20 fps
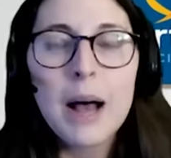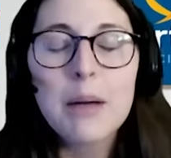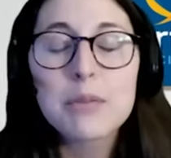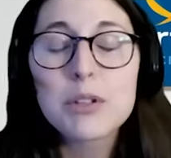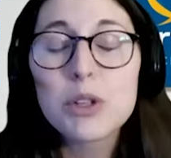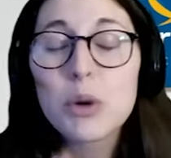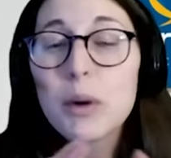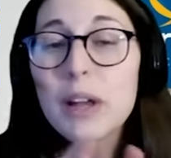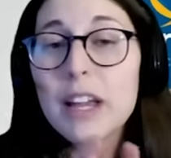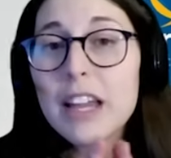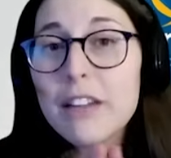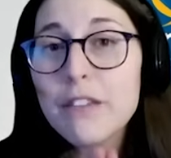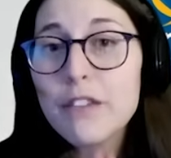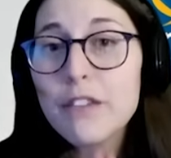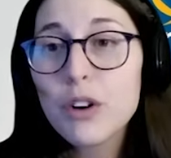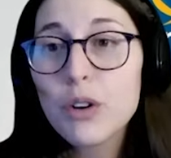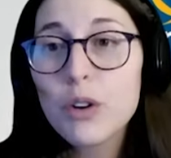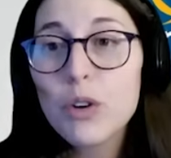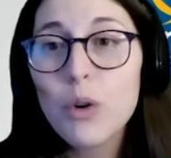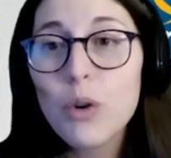So if
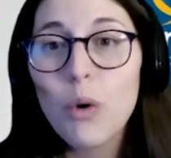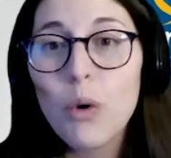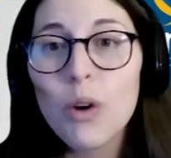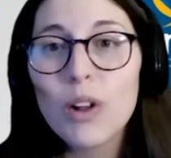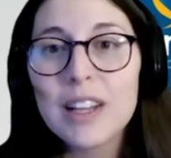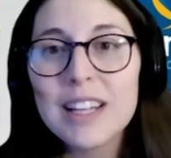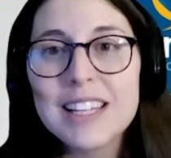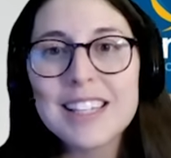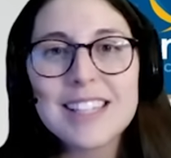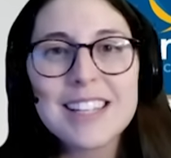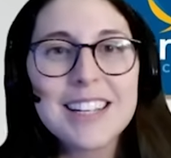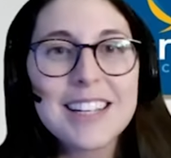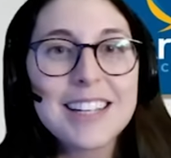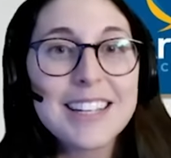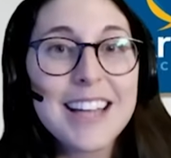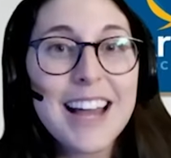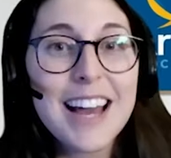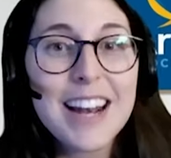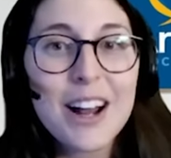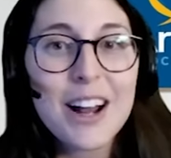your goal is to
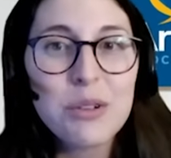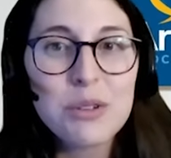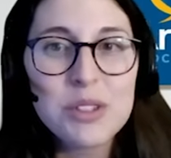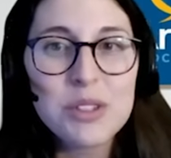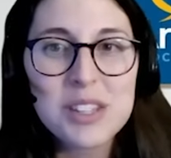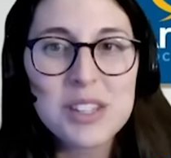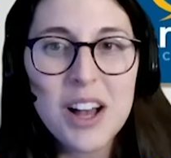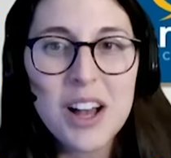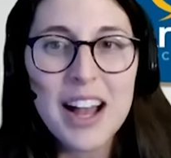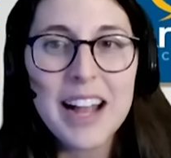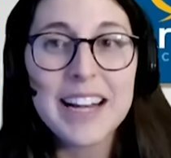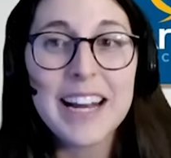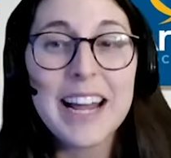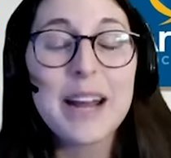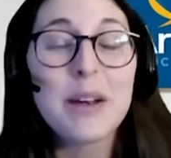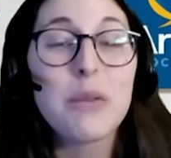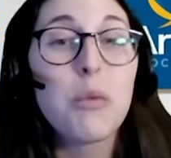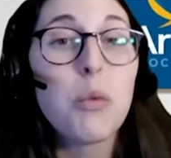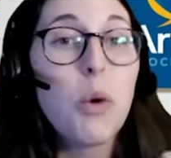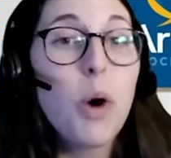get outside
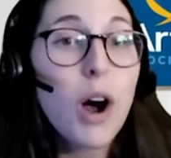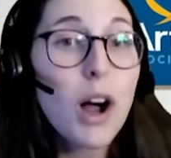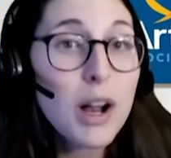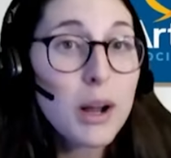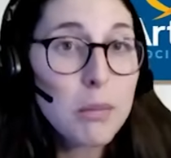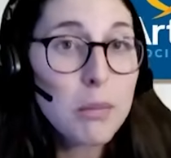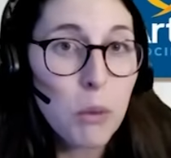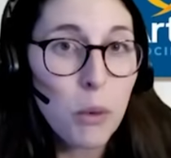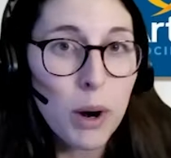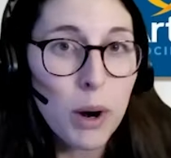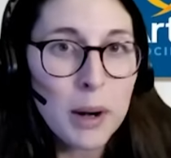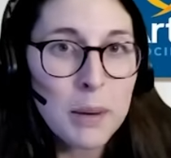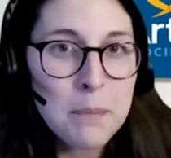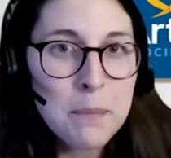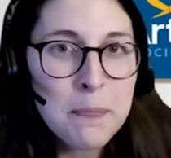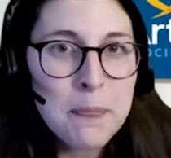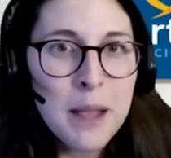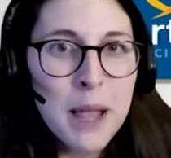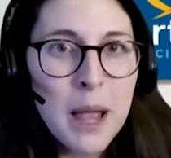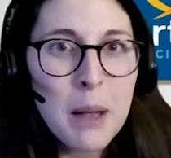and walk more,
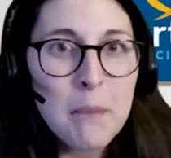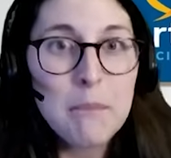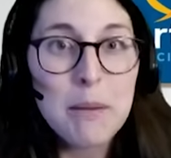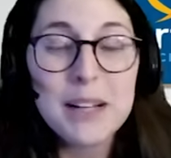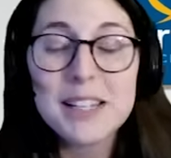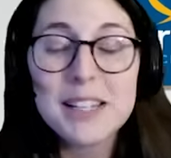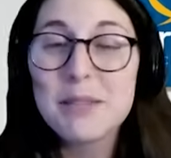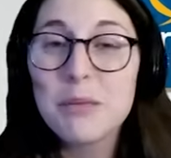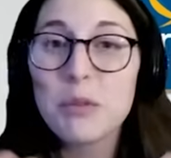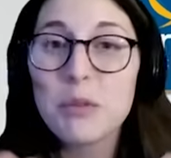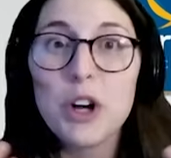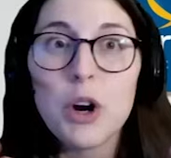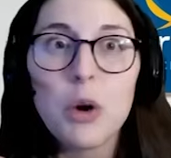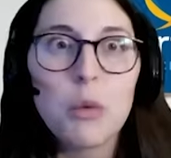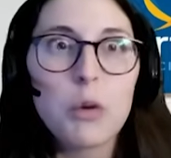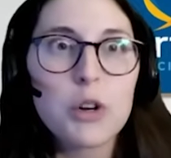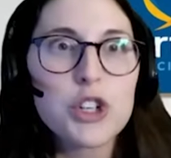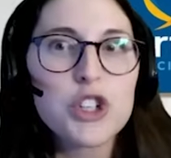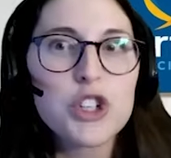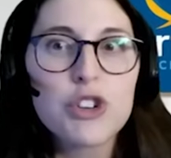but
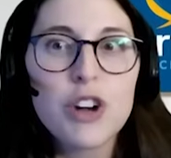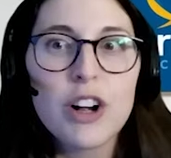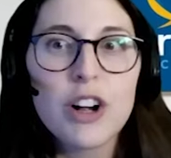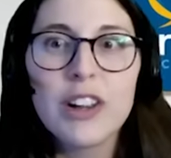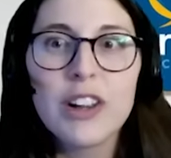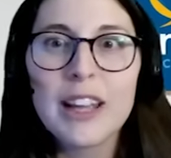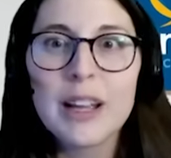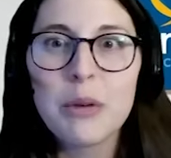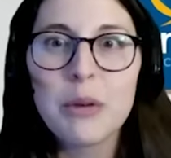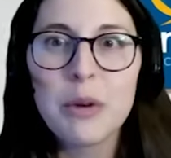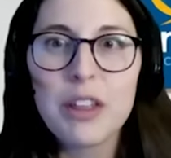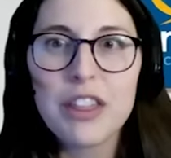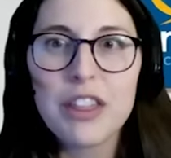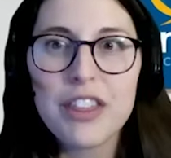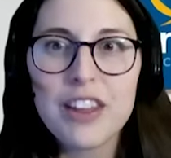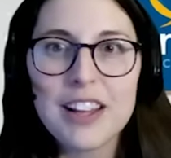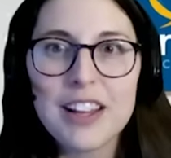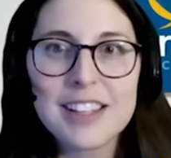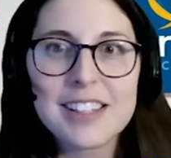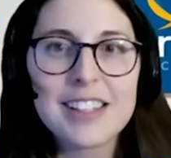we're struggling with
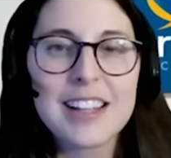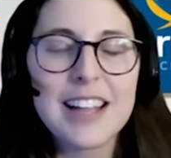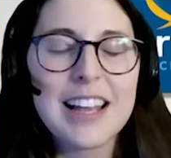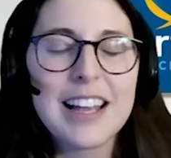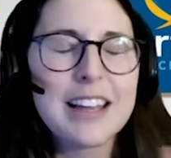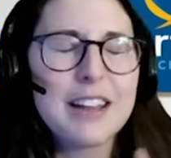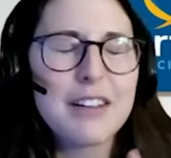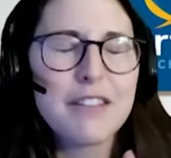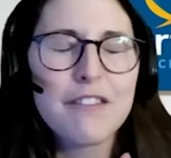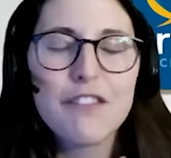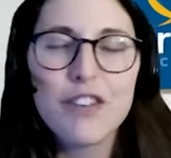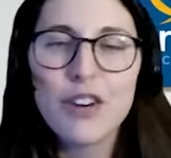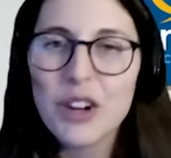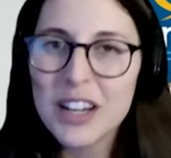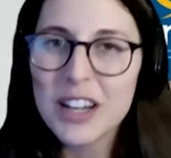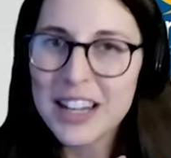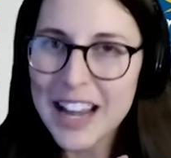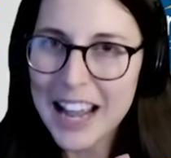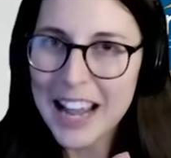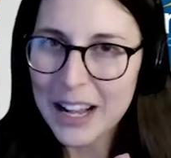things like foot
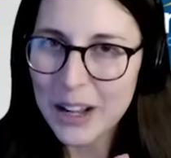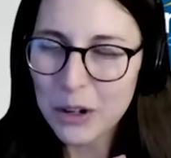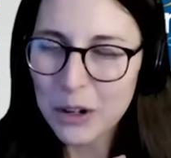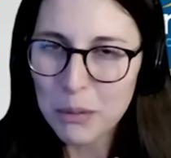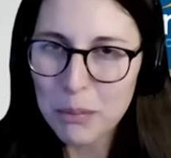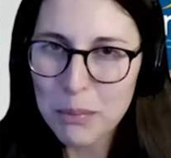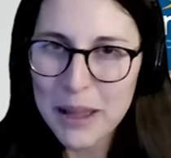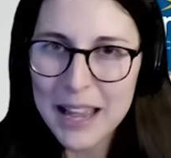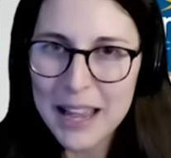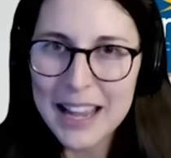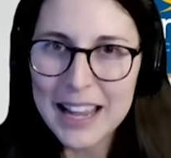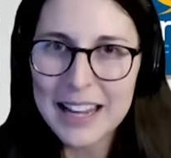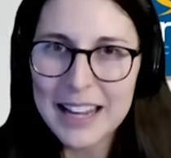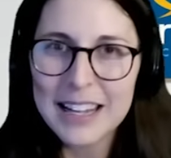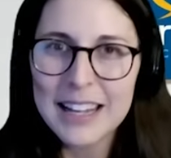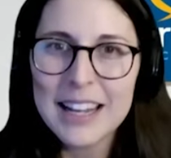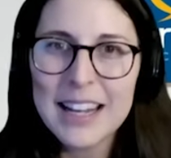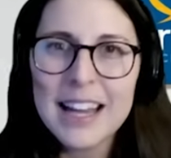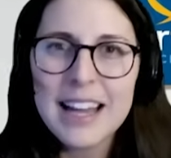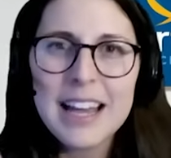and ankle
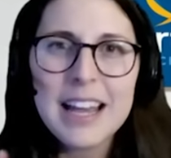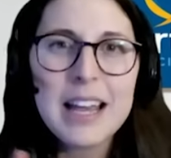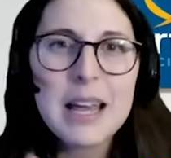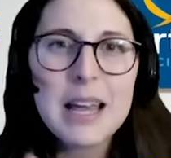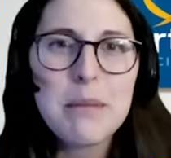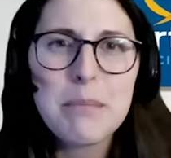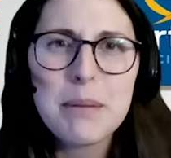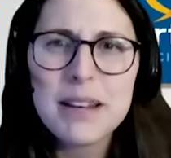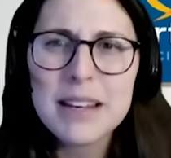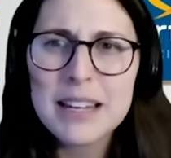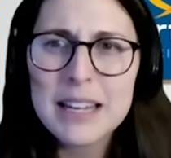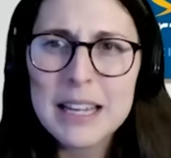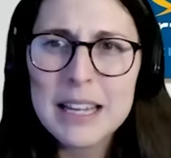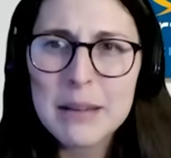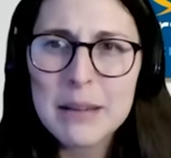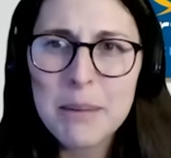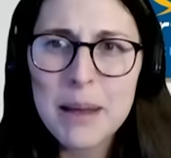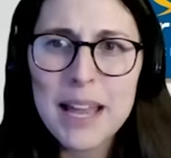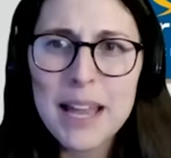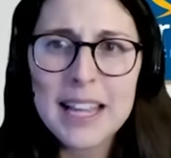pain, hip and knee
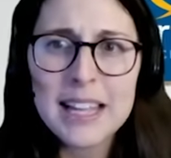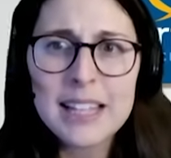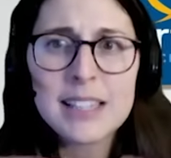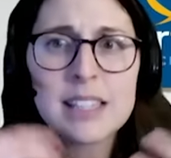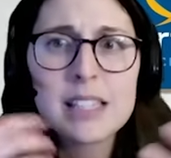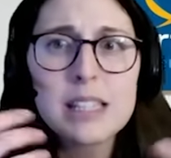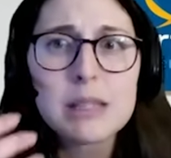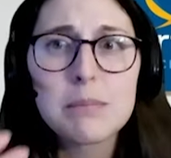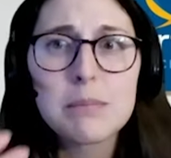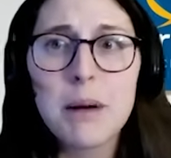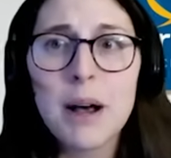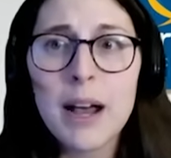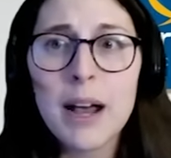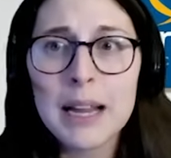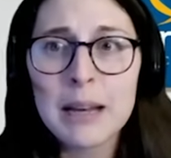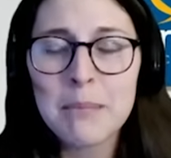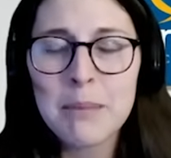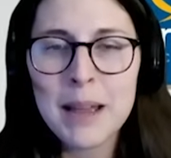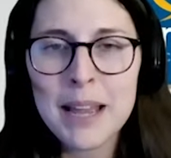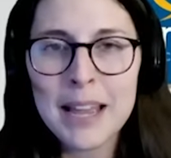pain,
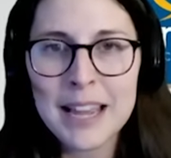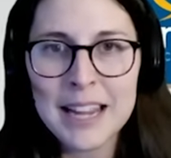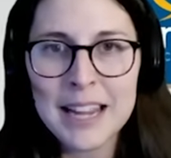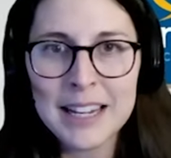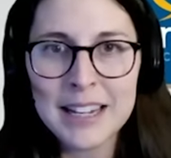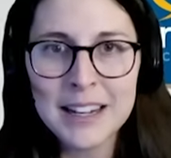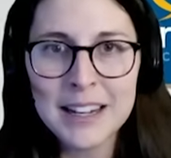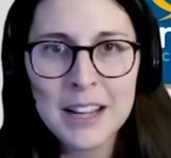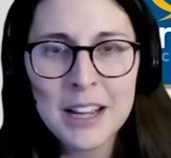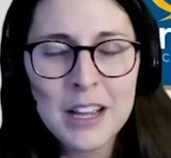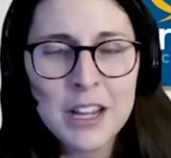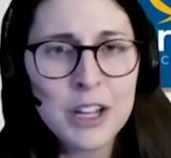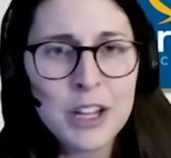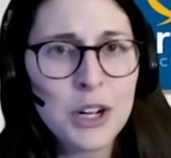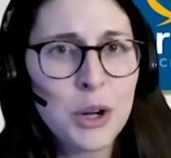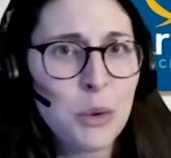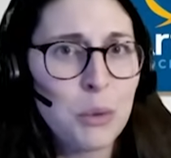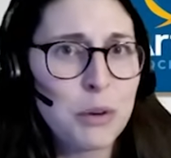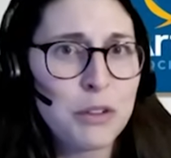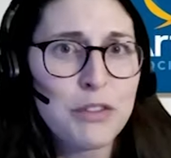spine pain.
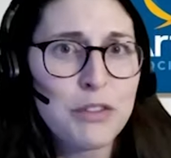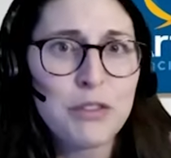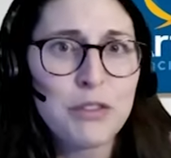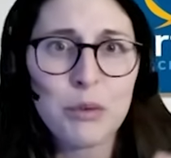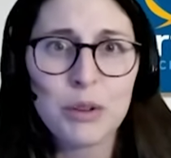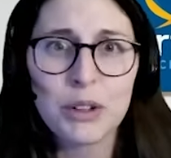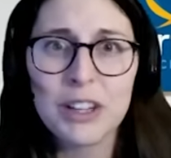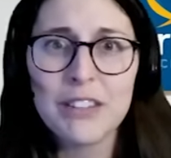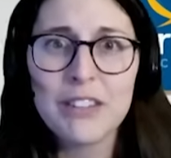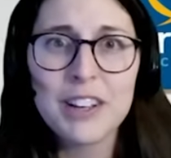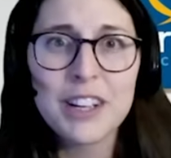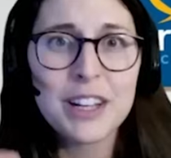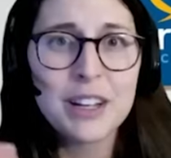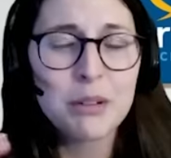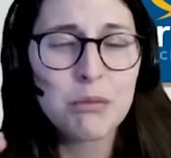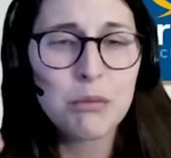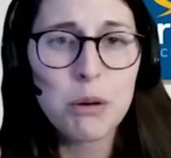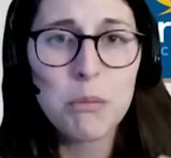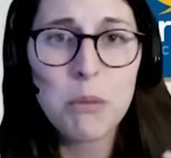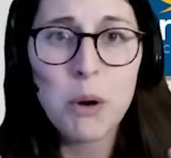We're living in a
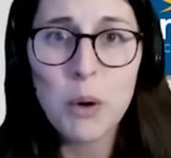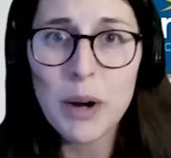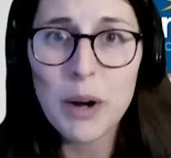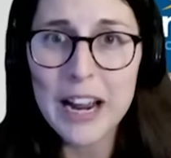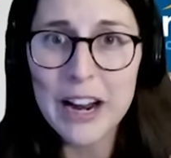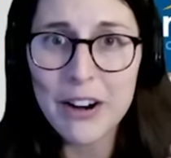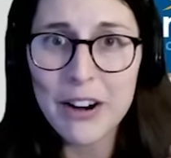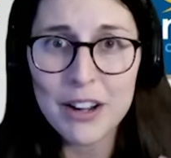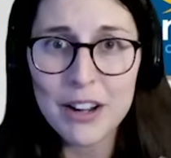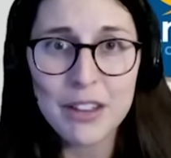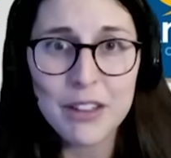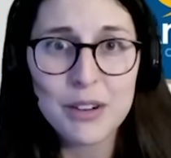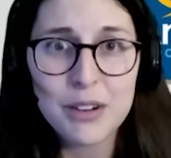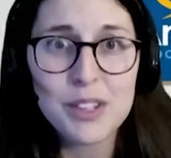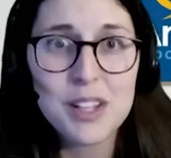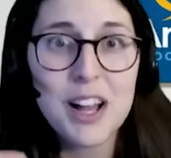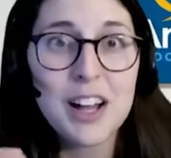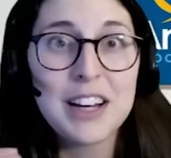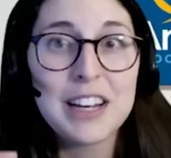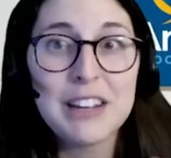remote area.
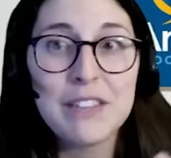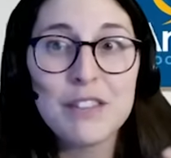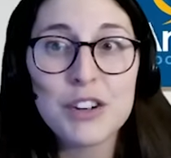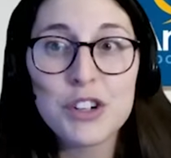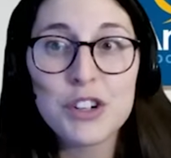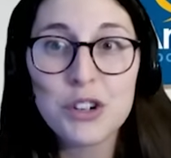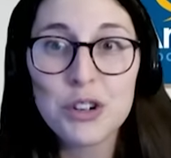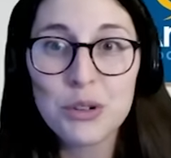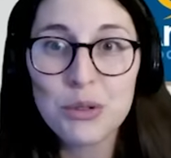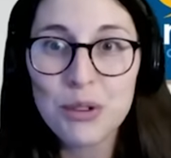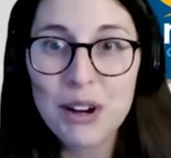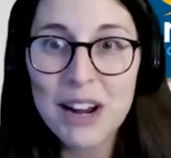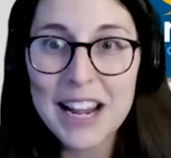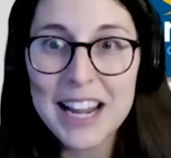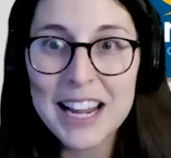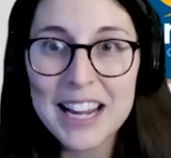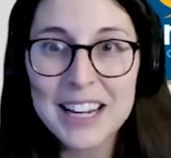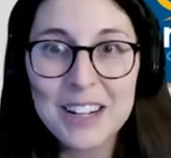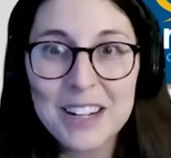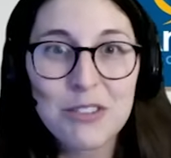There's uneven
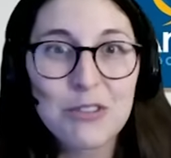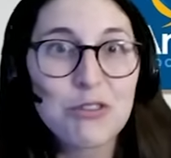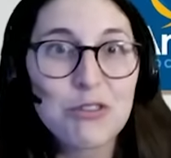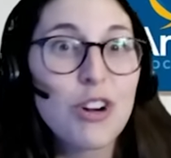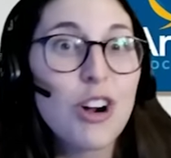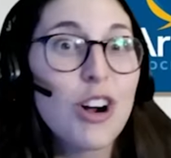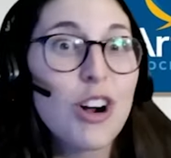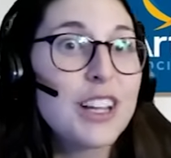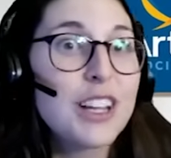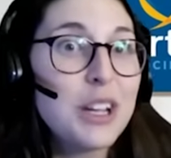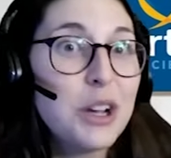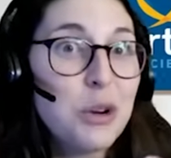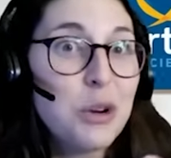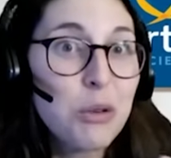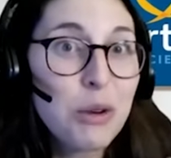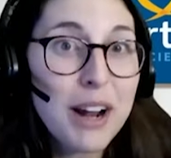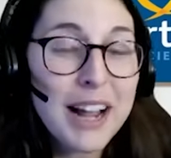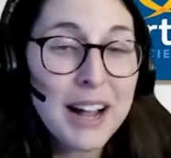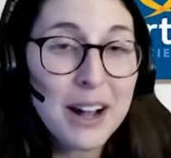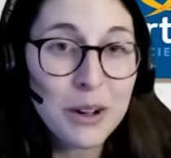terrain, rocky
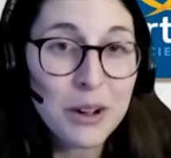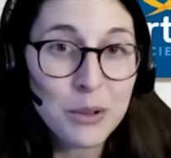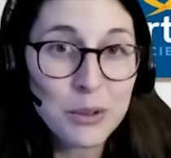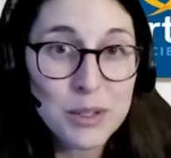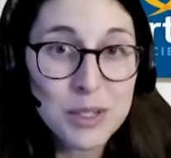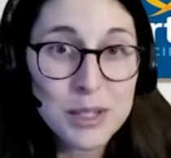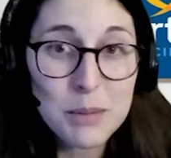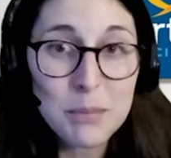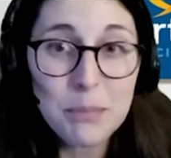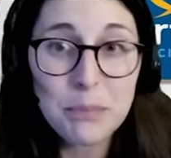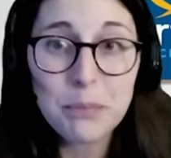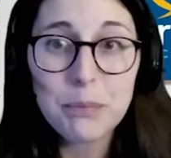grounds.